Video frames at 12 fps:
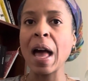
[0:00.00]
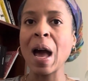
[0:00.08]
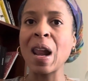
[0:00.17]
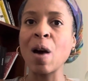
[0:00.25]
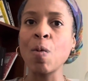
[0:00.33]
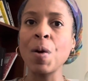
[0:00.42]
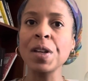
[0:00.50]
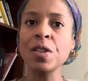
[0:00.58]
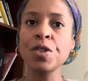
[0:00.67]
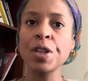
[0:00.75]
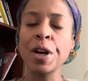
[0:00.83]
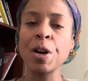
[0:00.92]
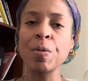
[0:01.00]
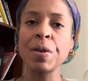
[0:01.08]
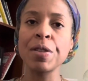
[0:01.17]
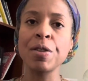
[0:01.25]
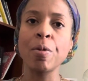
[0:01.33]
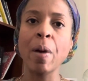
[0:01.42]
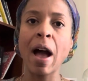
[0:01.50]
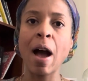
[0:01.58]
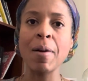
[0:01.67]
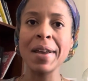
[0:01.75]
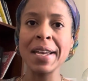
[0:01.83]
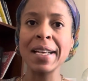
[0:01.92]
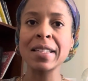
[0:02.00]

and I want to share with you how he